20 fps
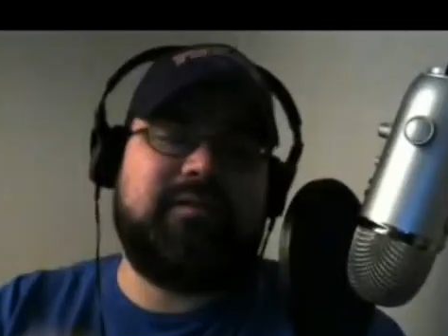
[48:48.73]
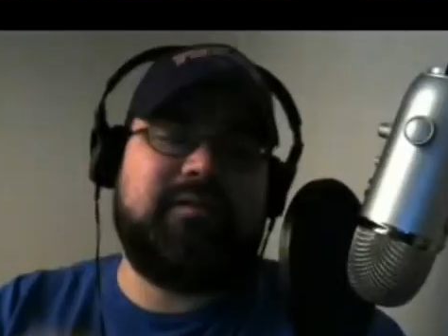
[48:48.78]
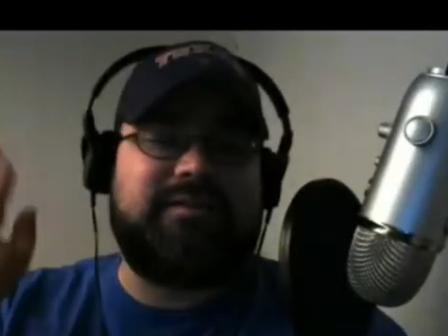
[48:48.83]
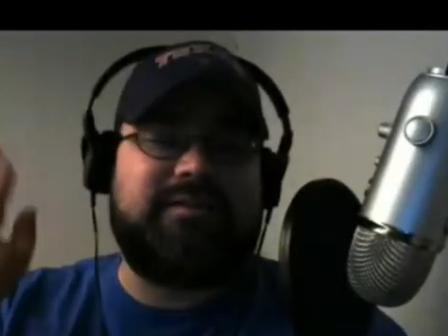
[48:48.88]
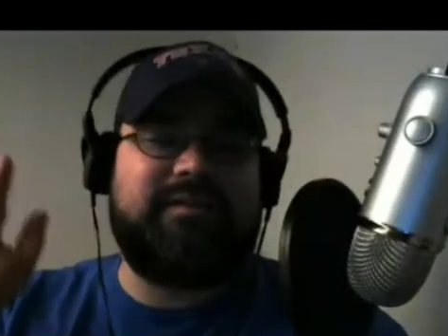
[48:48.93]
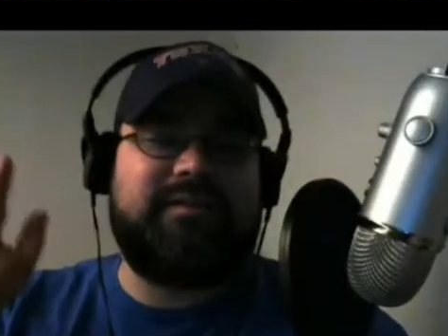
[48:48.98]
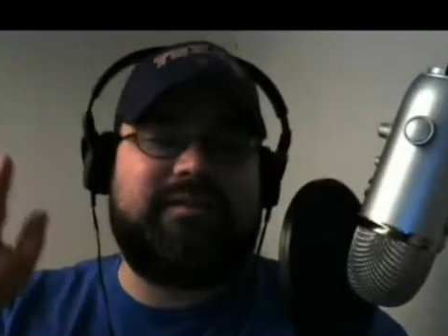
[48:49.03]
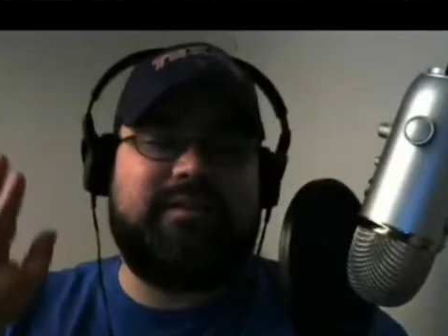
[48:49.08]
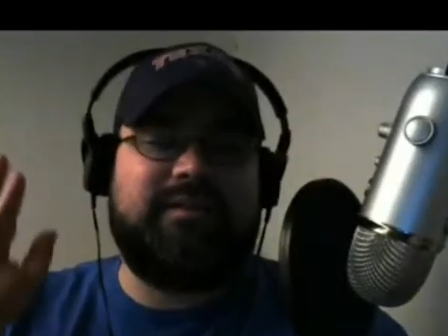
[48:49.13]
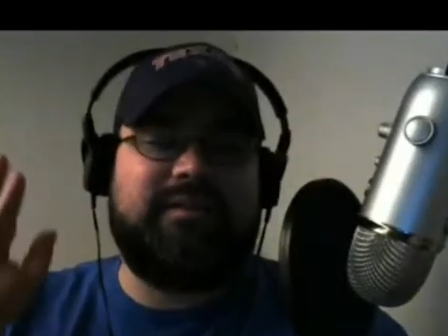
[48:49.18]
of
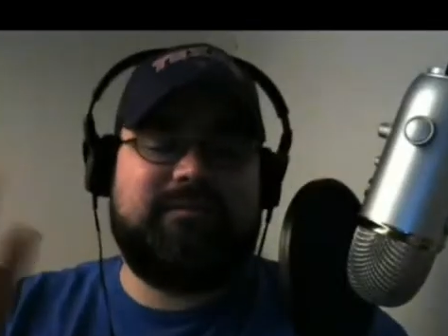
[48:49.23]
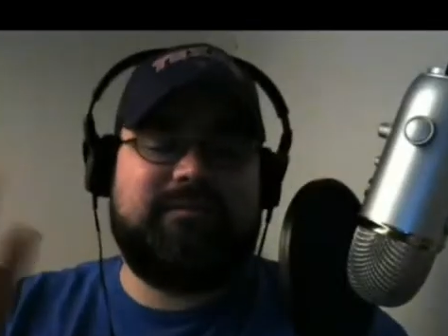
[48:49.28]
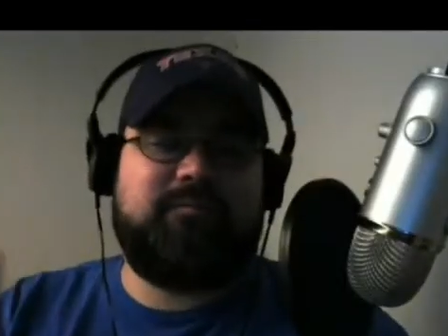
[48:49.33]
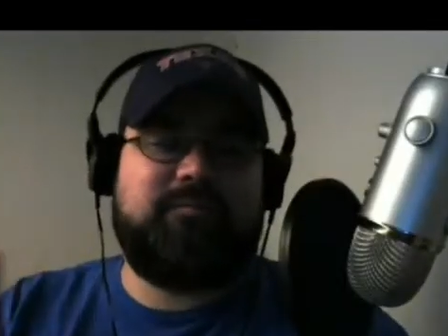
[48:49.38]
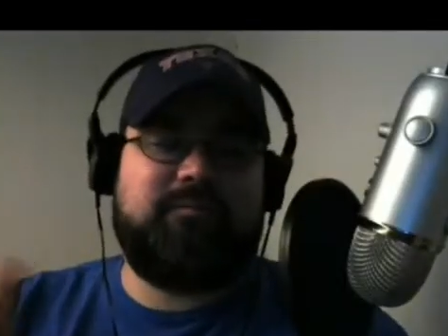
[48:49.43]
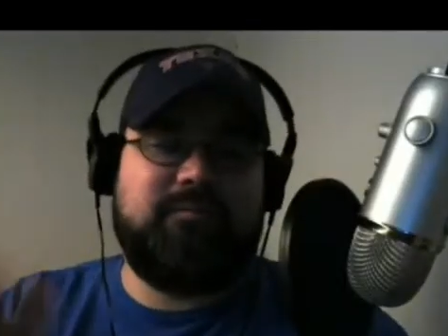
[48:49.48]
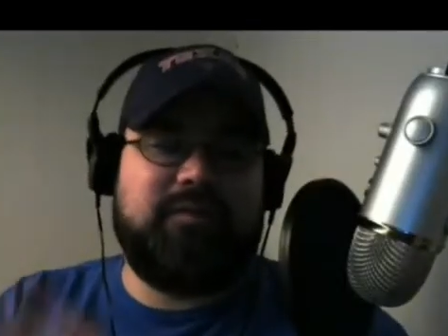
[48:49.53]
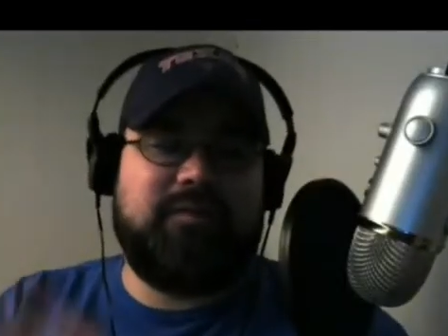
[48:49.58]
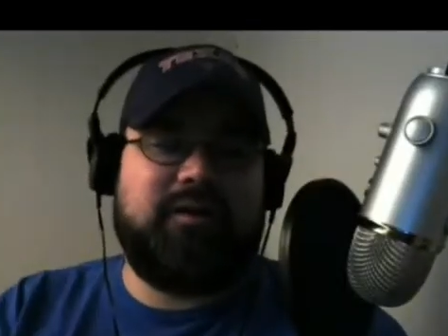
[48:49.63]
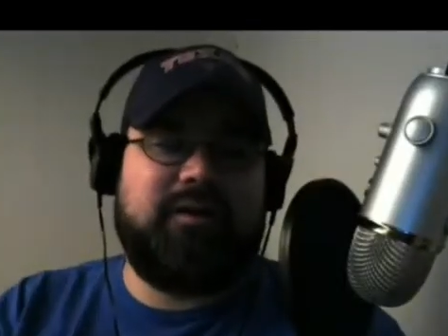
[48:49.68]
DC
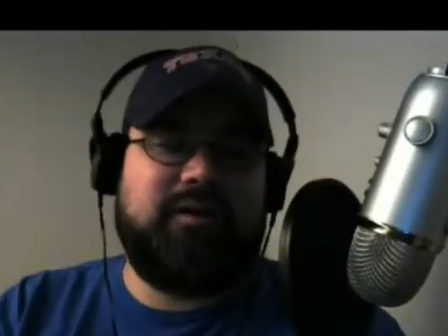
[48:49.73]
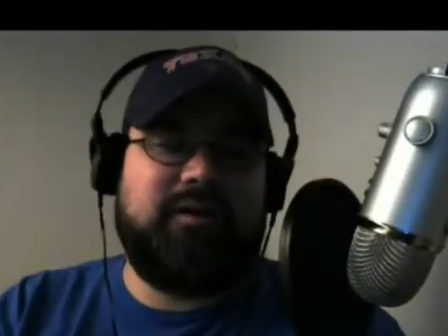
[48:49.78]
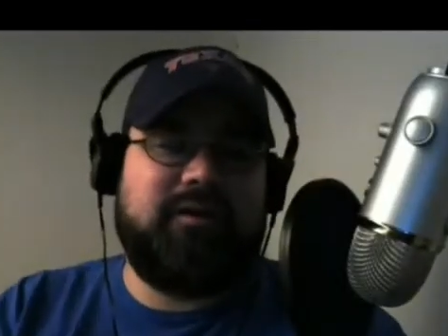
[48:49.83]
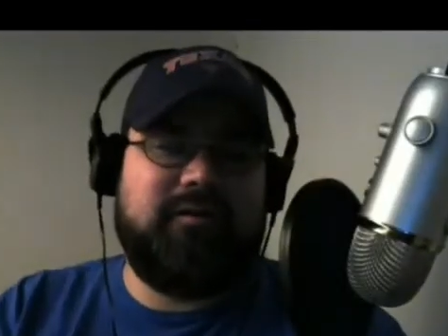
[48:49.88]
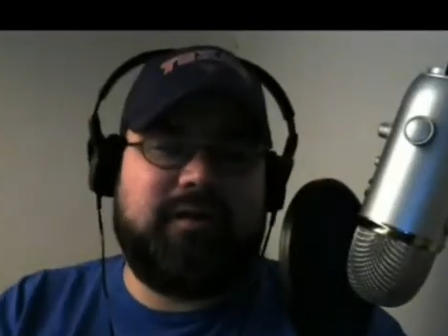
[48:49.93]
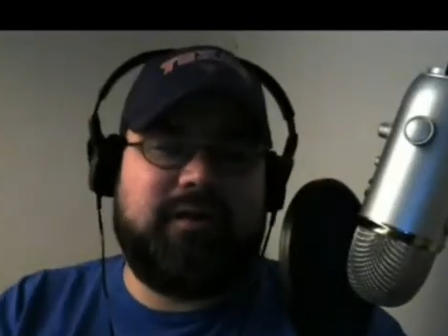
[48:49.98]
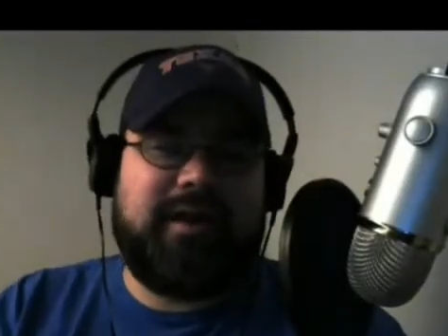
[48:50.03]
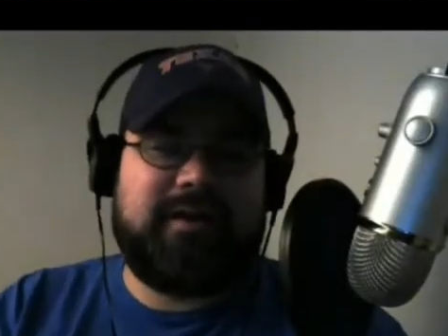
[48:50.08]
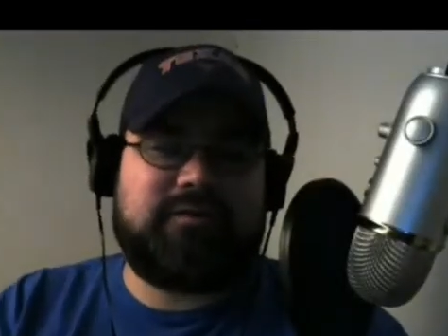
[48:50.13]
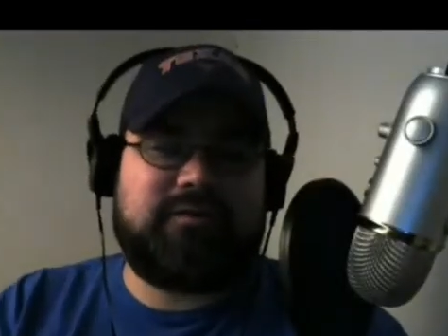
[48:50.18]

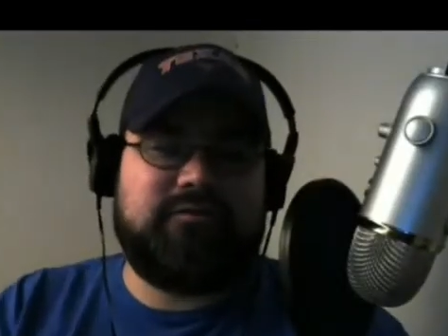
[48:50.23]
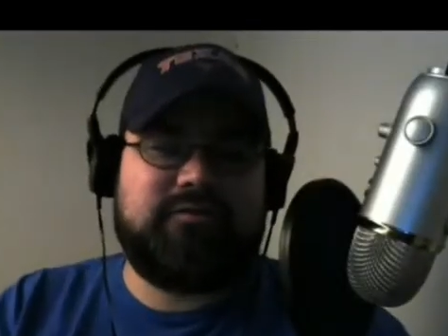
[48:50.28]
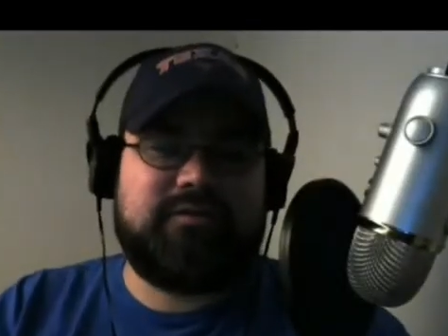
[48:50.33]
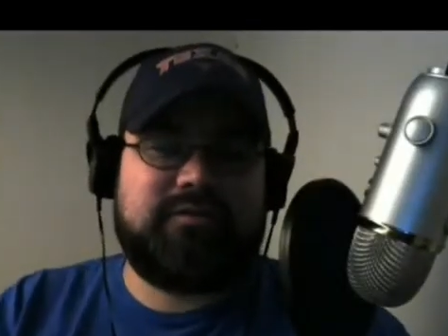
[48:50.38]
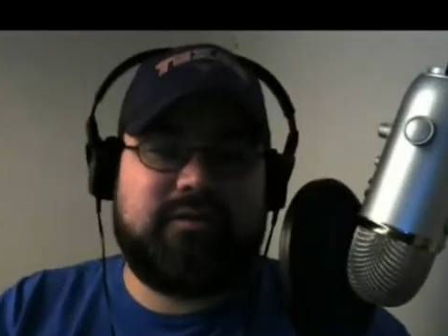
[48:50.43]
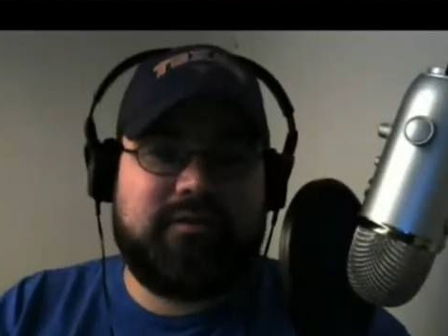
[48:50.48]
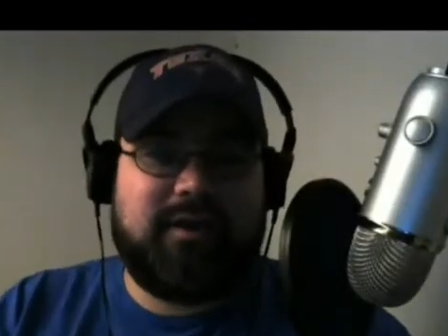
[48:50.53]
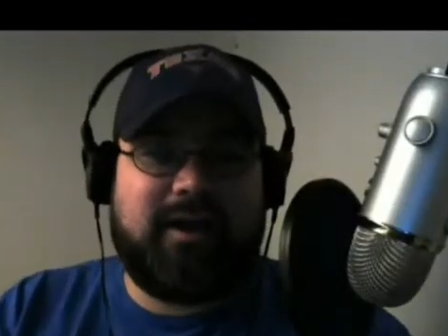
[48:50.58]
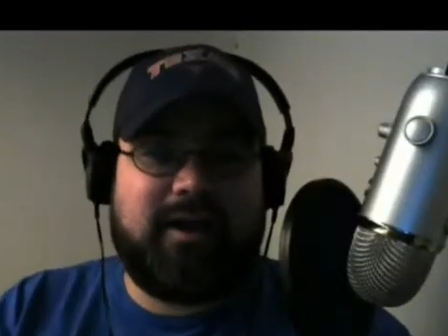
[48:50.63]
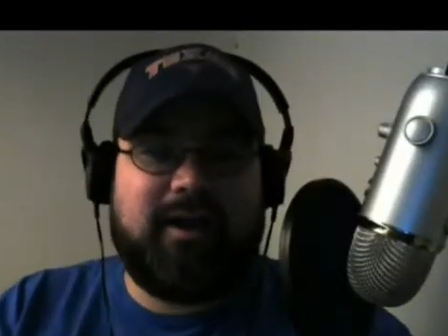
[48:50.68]
actors,
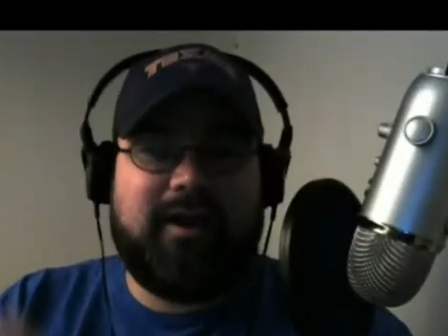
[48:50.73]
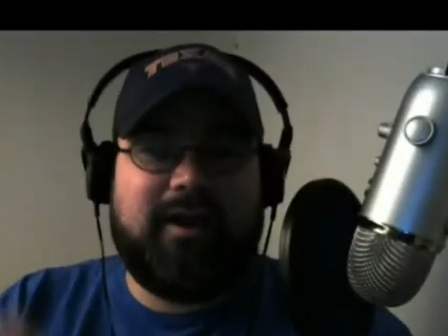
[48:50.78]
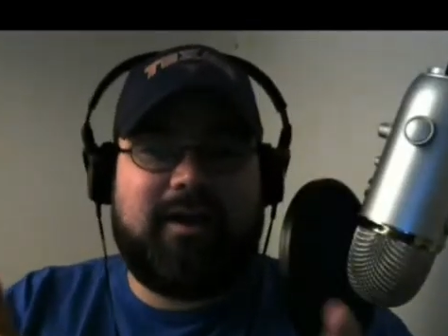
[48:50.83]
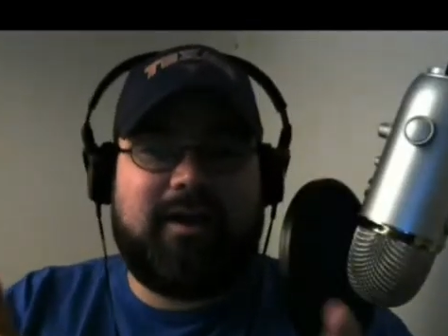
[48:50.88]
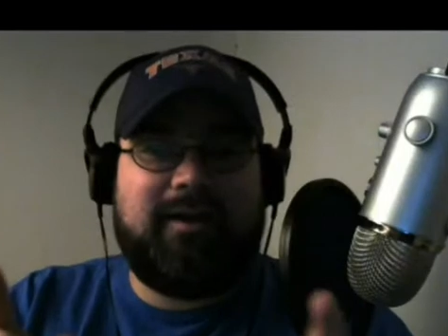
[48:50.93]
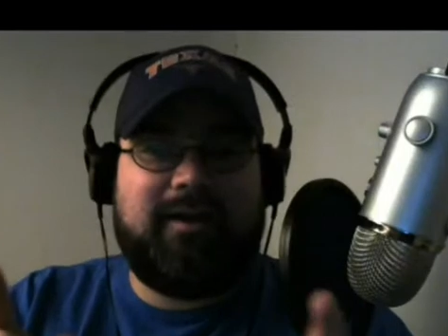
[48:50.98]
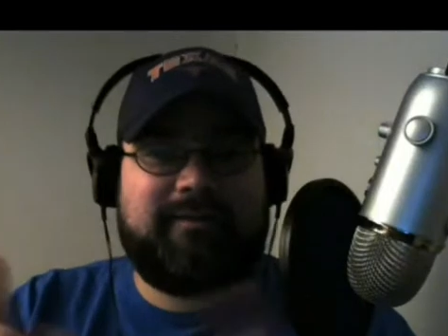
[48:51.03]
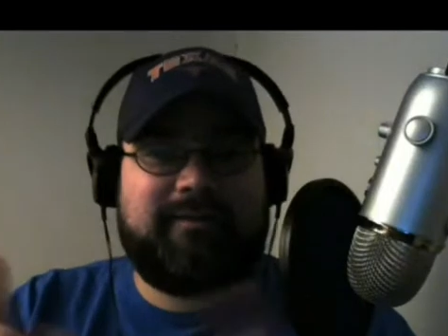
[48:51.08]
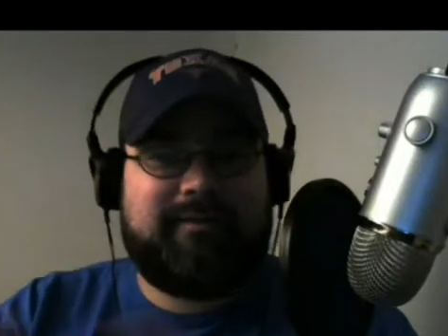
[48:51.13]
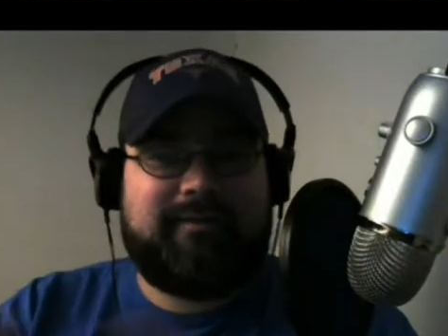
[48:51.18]

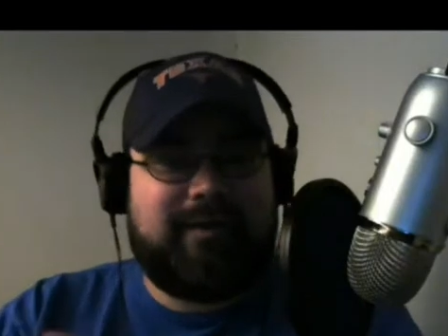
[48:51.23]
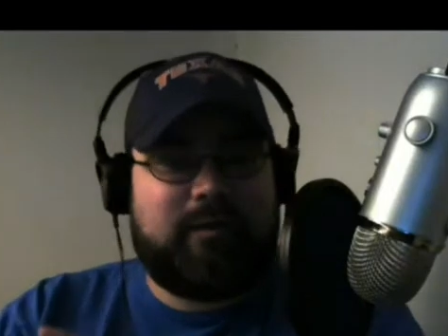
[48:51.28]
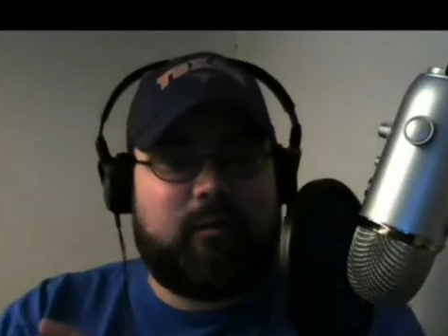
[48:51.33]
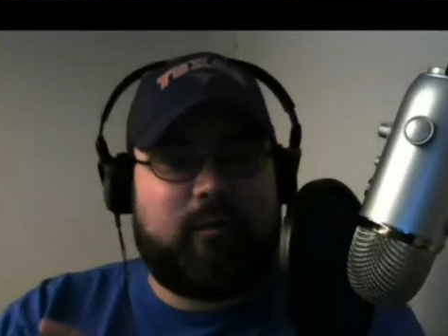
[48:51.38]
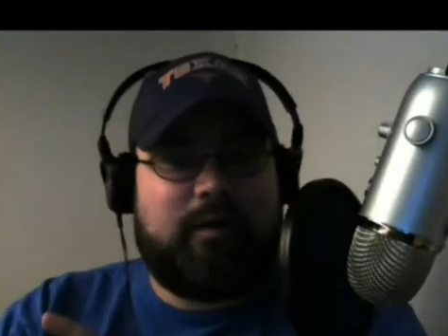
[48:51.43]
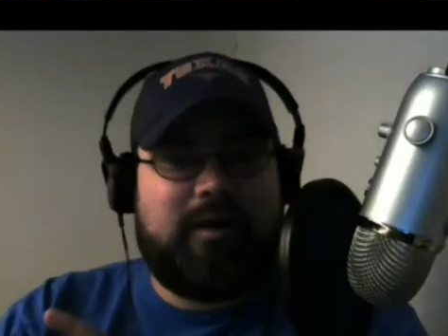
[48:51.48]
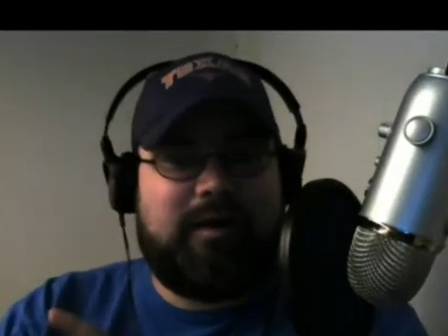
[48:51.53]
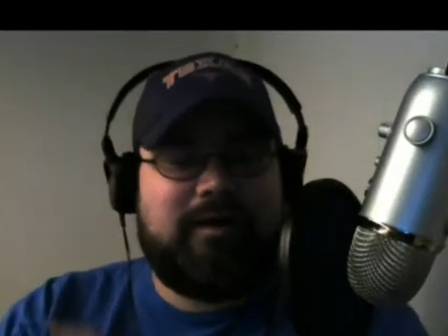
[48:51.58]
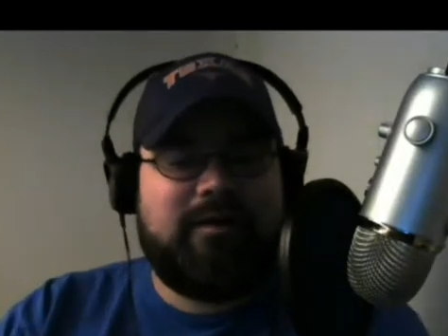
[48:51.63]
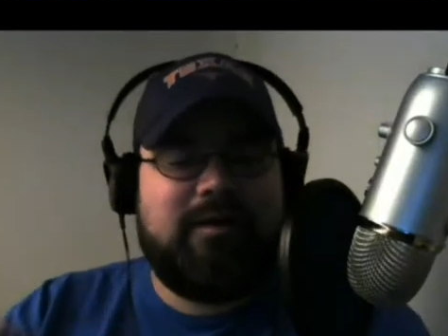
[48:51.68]
haha,
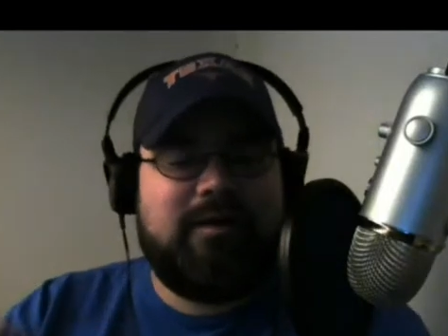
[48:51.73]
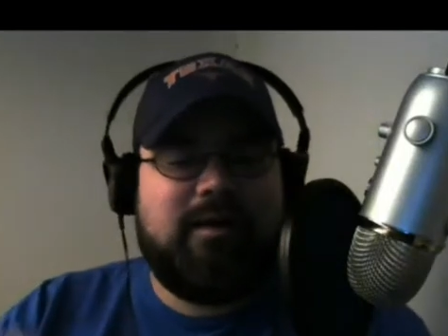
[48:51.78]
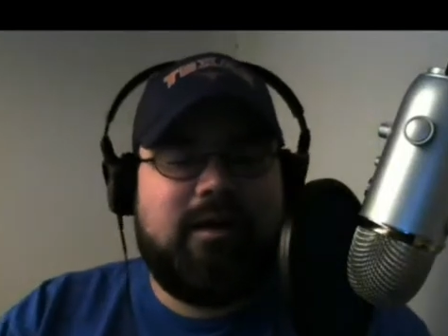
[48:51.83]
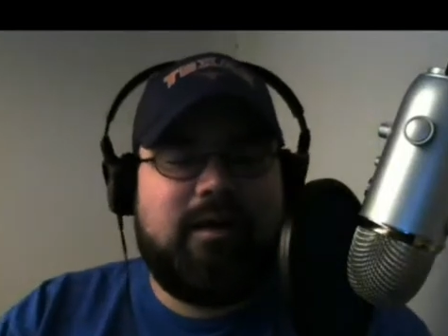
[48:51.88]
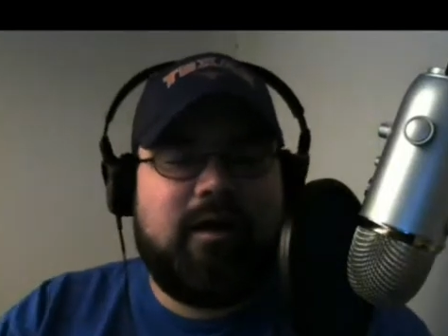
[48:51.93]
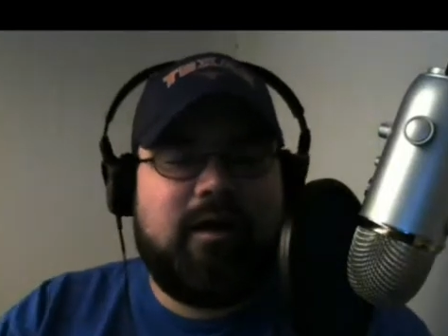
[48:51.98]
segue.